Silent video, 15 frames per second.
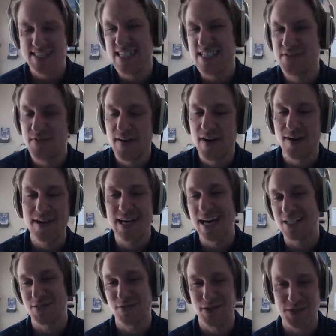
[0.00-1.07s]
He's very
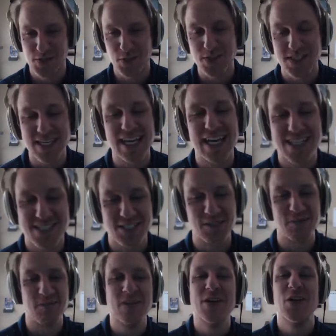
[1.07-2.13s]
controversial to get
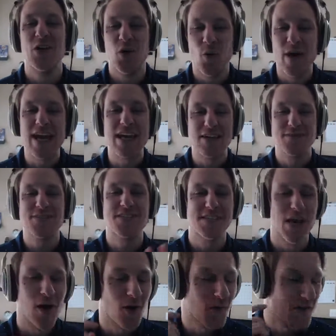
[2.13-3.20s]
some waves.
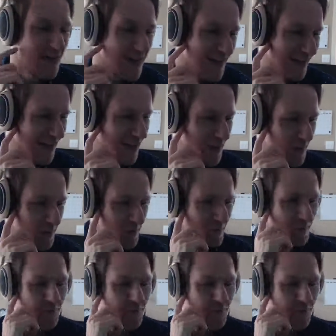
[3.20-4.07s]
So, I